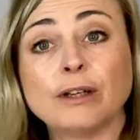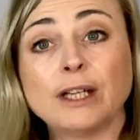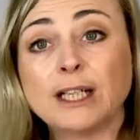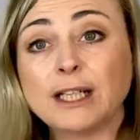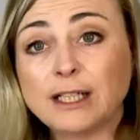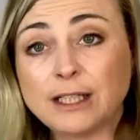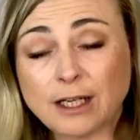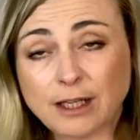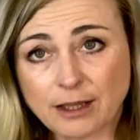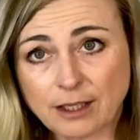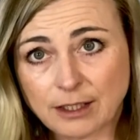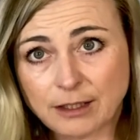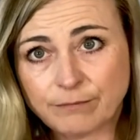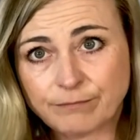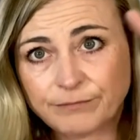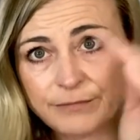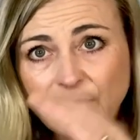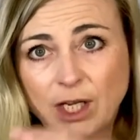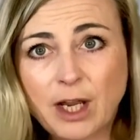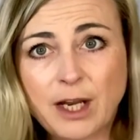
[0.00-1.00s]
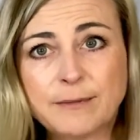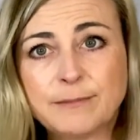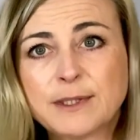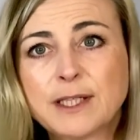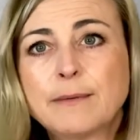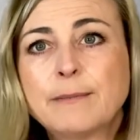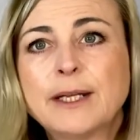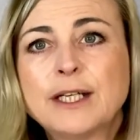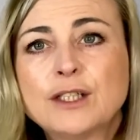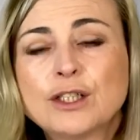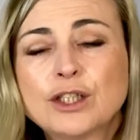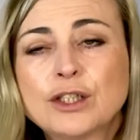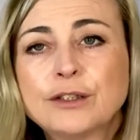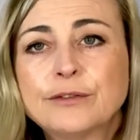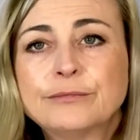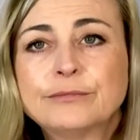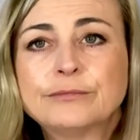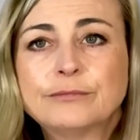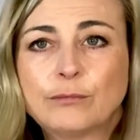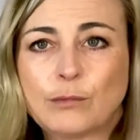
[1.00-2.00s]
in another time
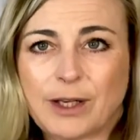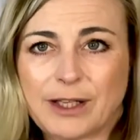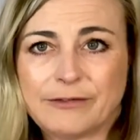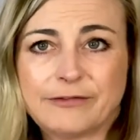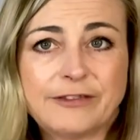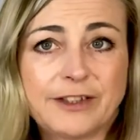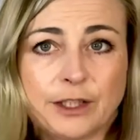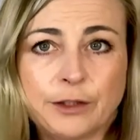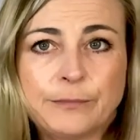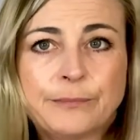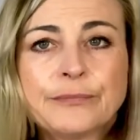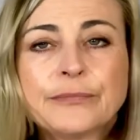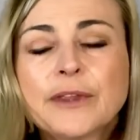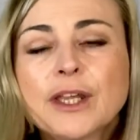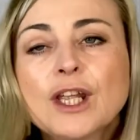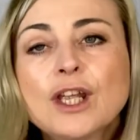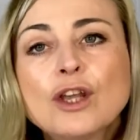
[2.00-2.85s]
dimension, well, film,